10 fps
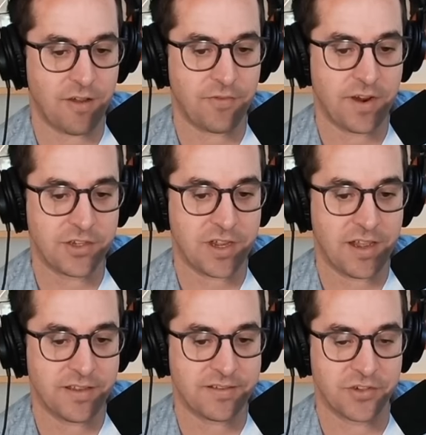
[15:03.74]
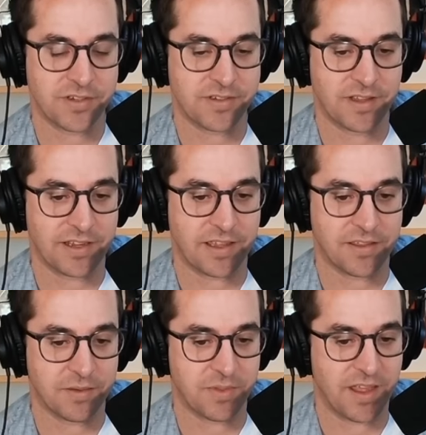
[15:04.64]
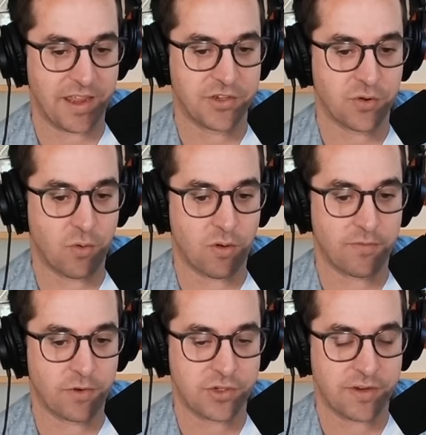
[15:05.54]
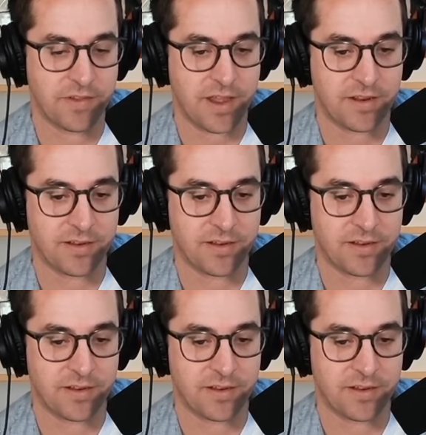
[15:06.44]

franchise? Just like the Asian horror version of that?